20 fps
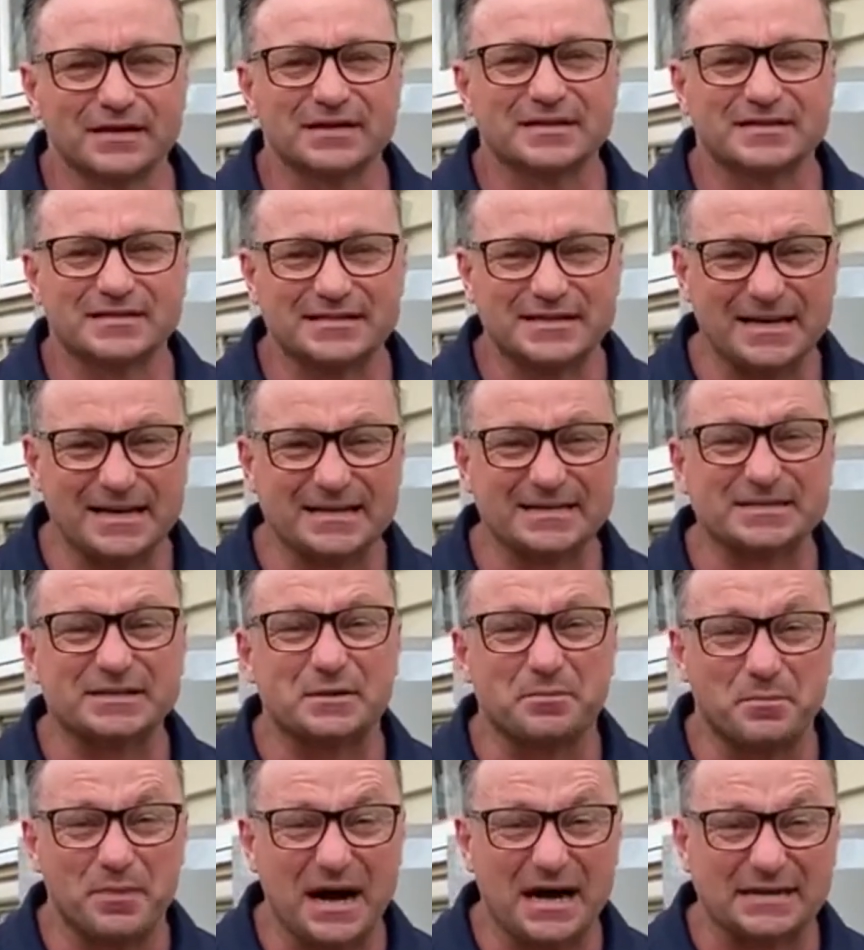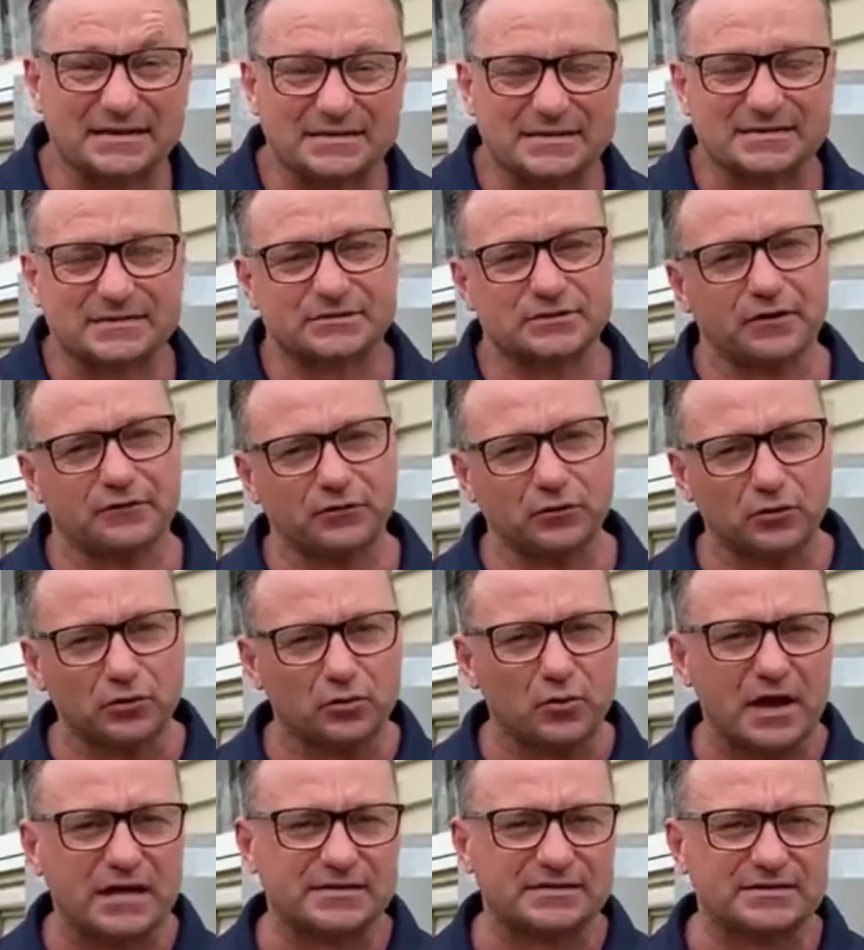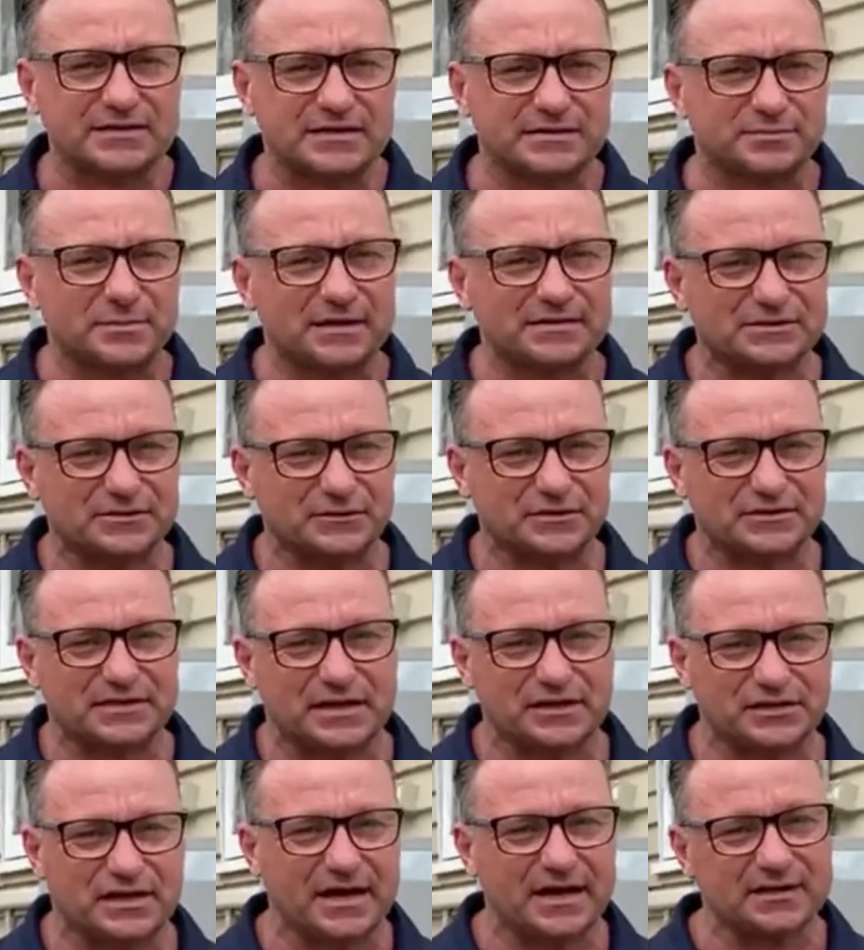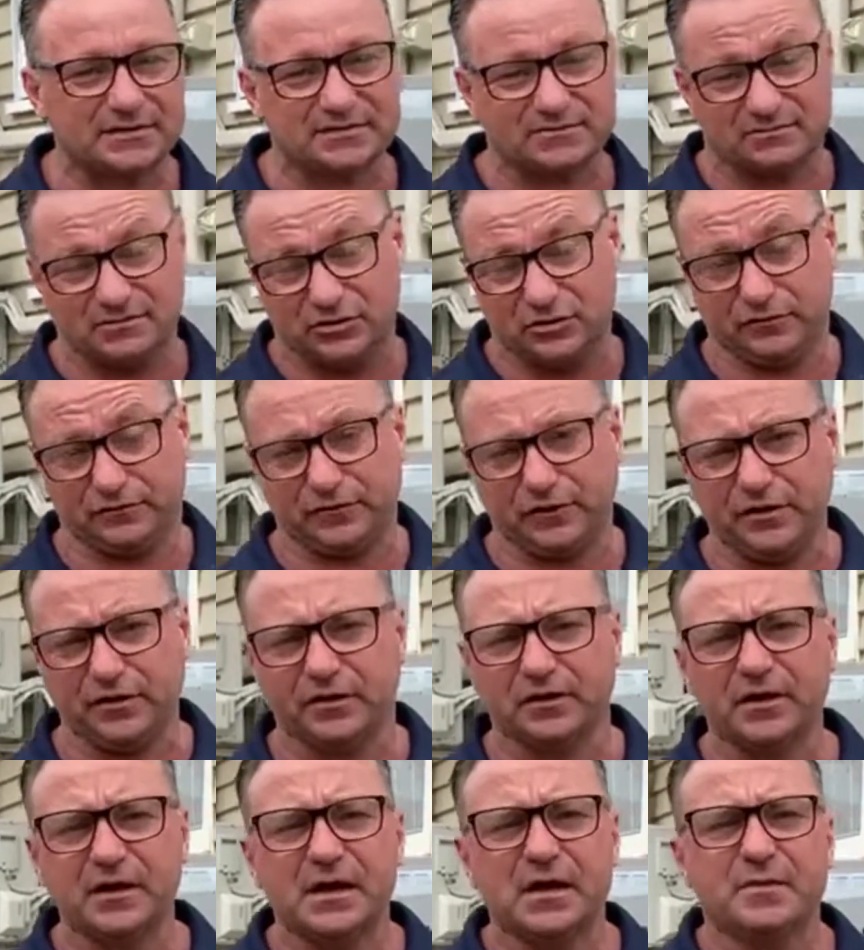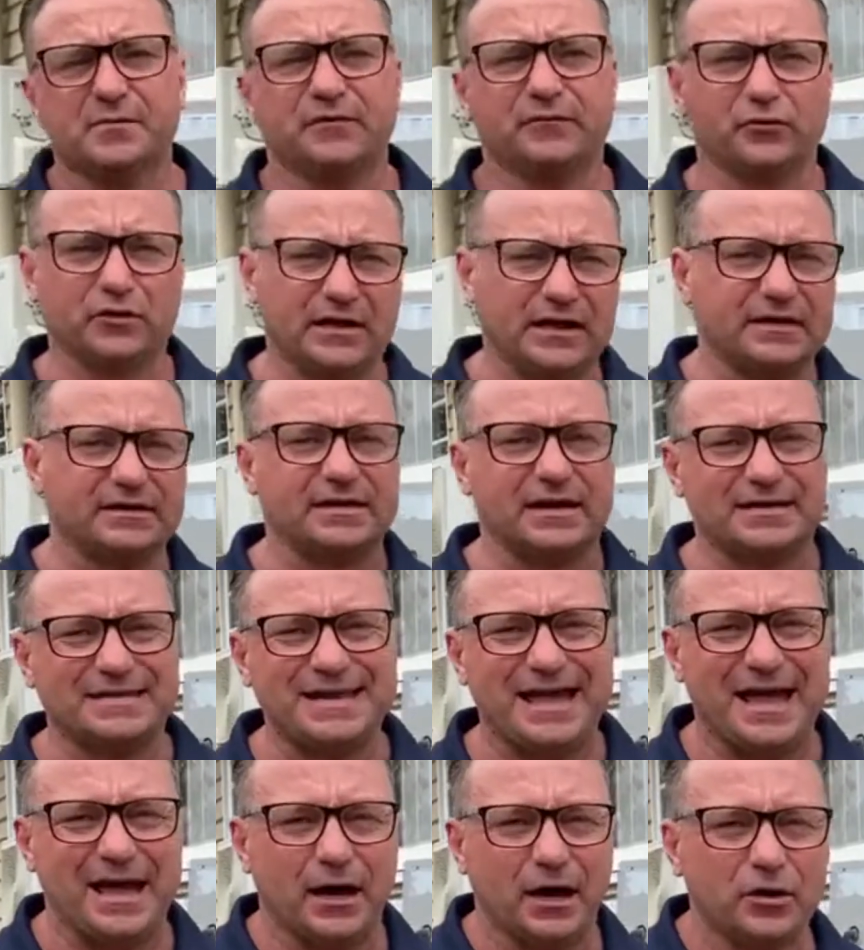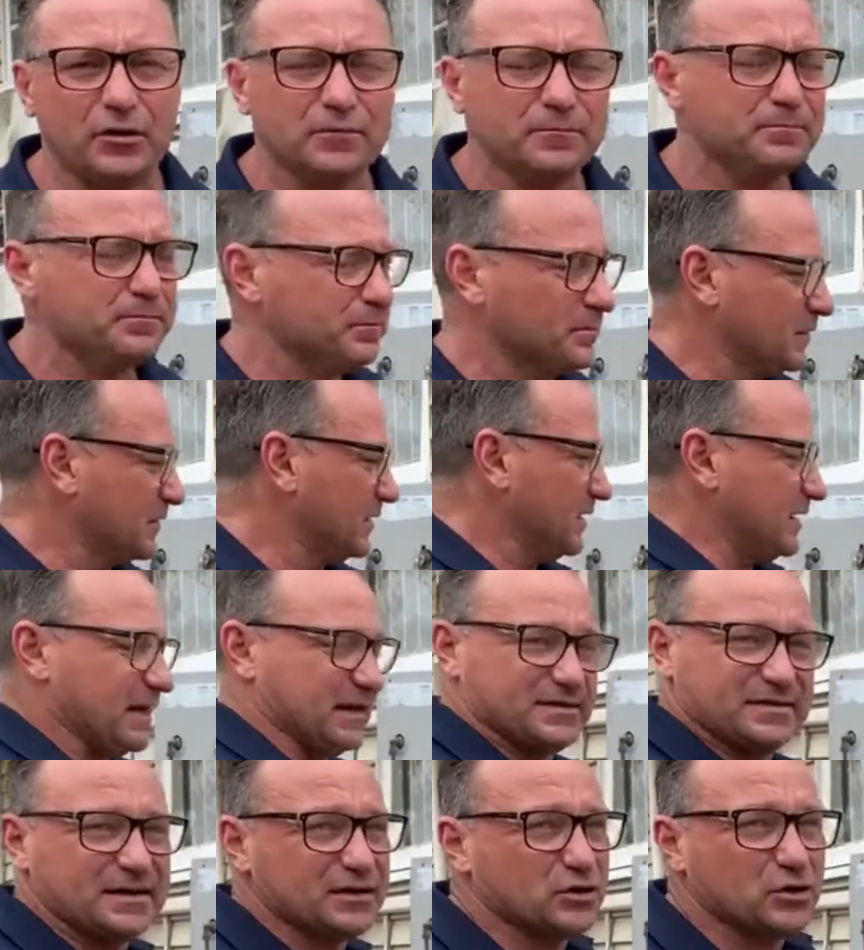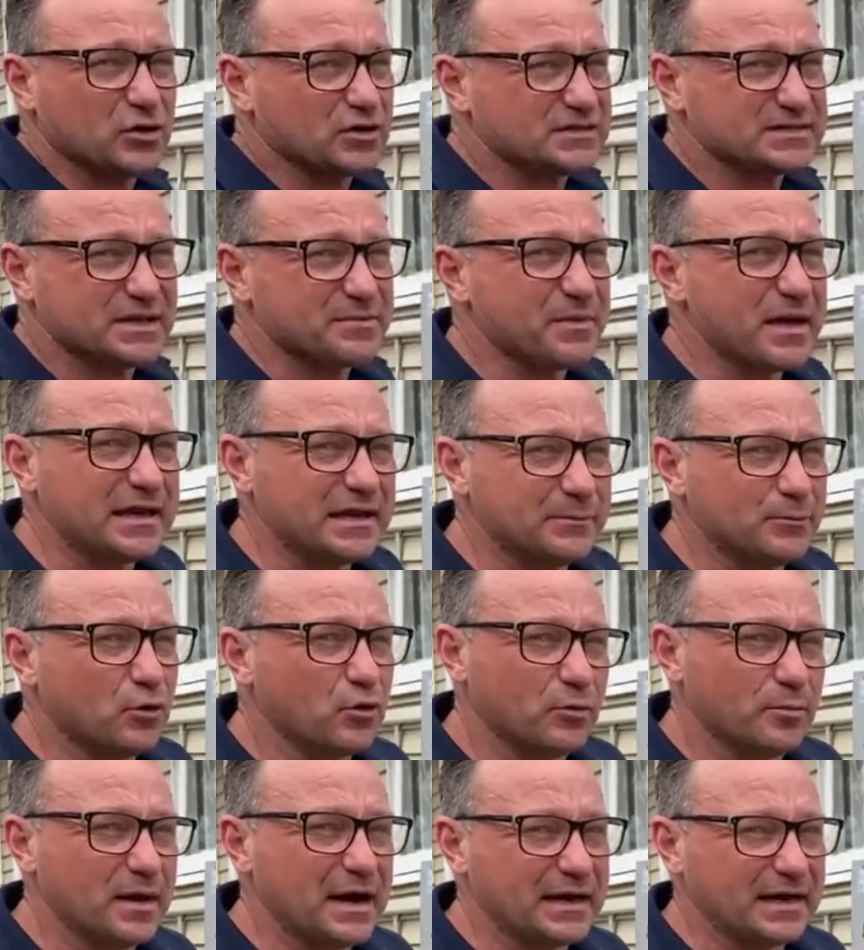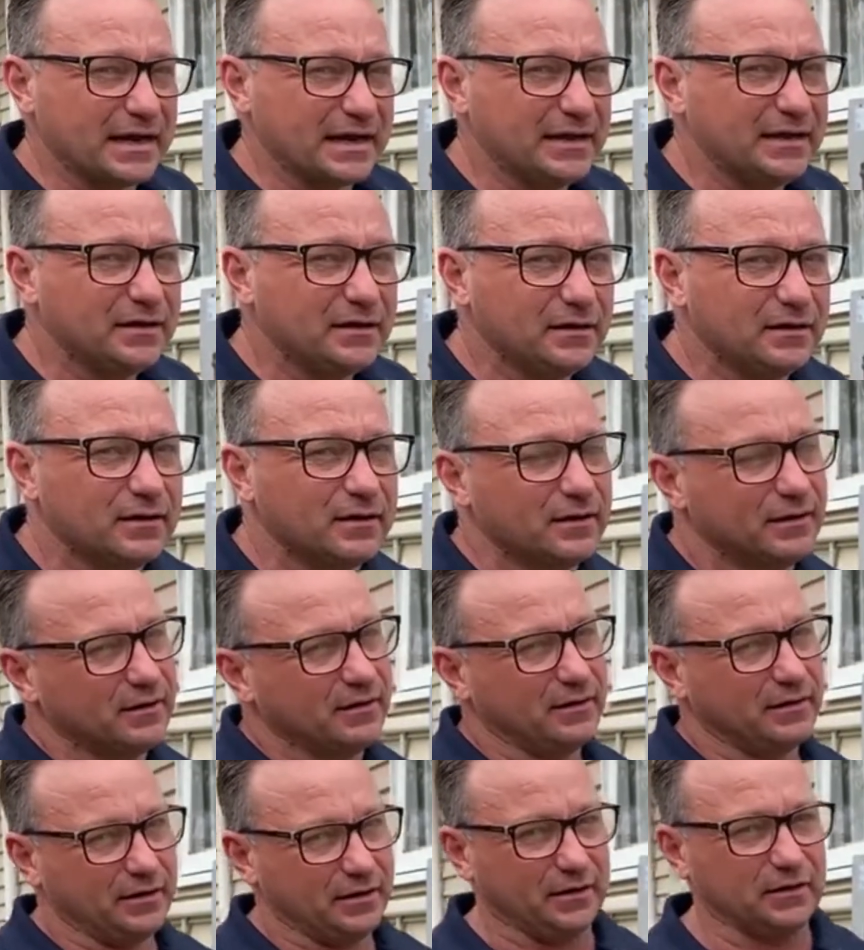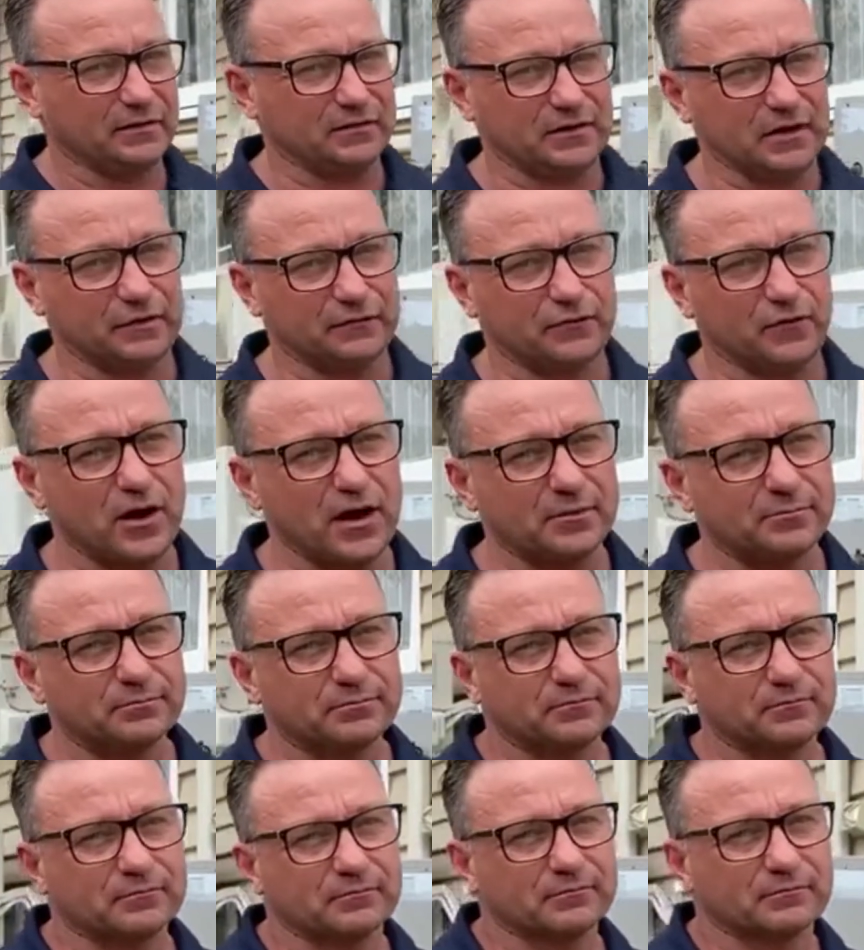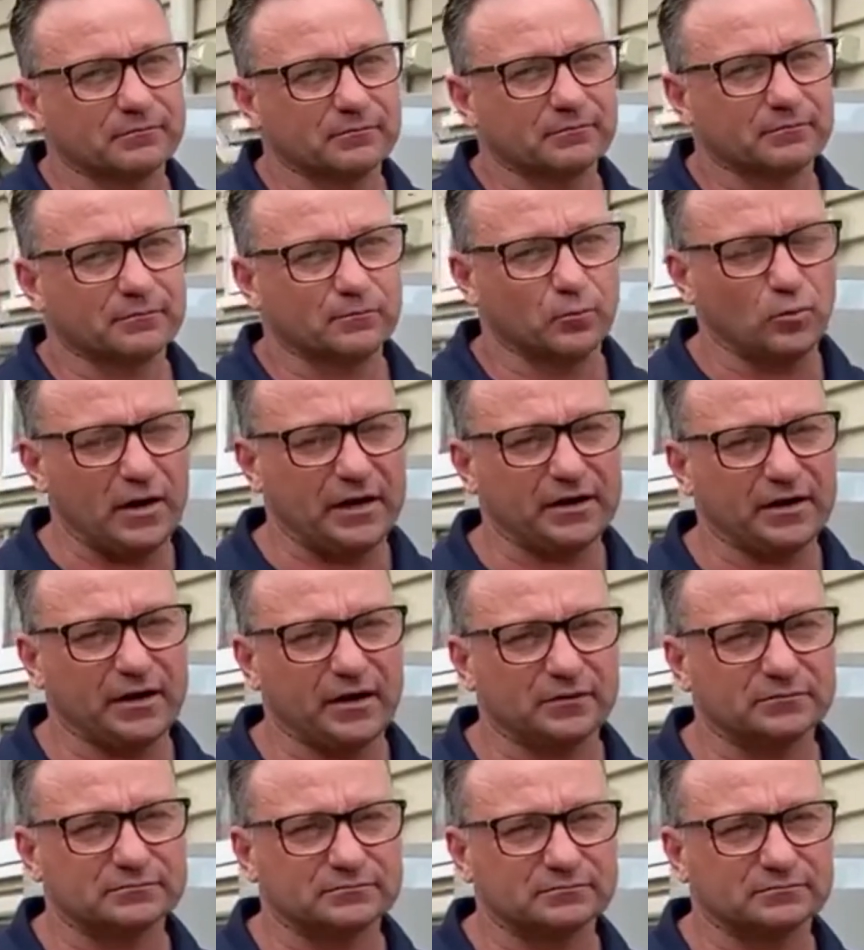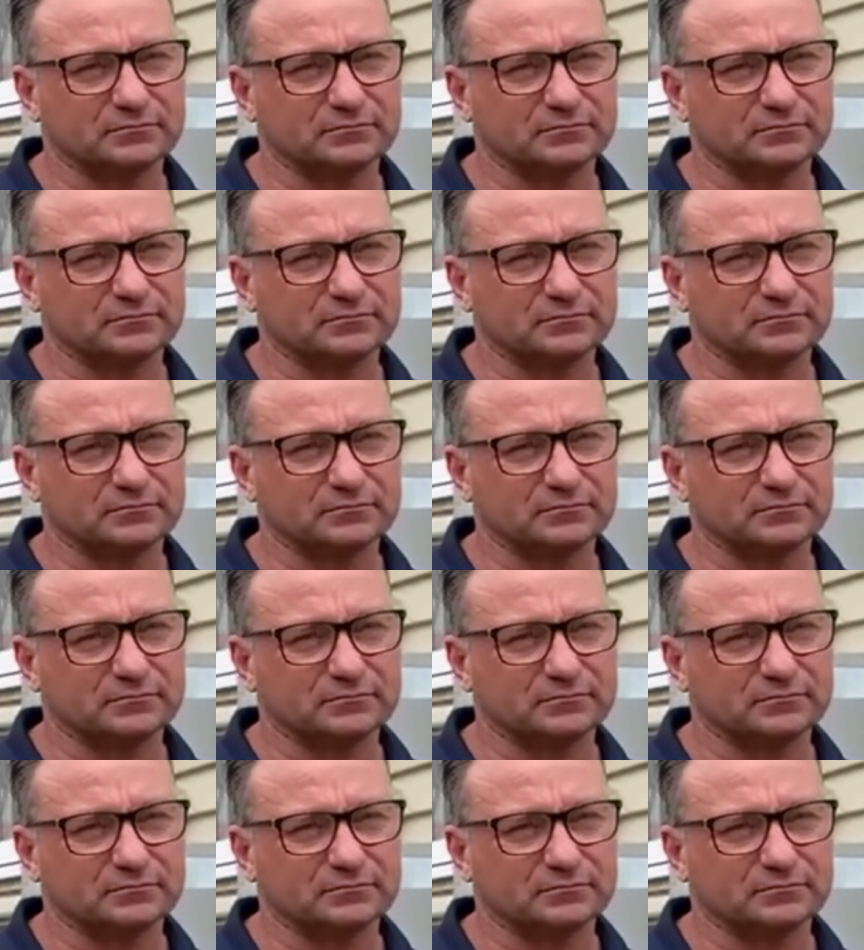6 months. So if you want to wait 6 months to extend your house, good for you. If you want to get it done now, it didn't cost him any more money, steel frame. Way to go.